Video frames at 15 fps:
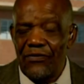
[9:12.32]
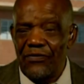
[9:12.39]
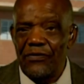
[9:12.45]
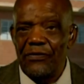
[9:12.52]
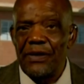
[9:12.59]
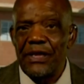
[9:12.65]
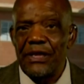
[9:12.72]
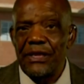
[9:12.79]
the
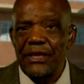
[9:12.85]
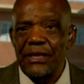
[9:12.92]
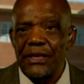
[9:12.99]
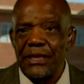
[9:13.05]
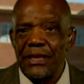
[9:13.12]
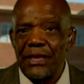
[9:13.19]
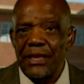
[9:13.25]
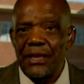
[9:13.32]

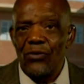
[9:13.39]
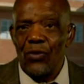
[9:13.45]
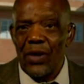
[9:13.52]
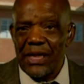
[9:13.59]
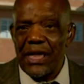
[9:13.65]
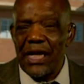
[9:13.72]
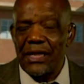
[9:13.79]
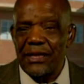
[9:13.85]
confirmation,
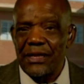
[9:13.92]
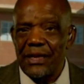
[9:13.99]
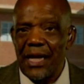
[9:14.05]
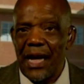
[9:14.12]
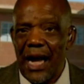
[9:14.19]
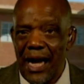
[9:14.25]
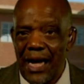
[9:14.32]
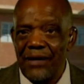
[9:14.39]
what
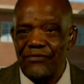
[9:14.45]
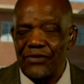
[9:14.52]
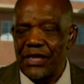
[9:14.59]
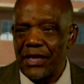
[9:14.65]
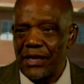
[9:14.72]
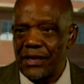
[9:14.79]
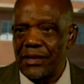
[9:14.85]
action I have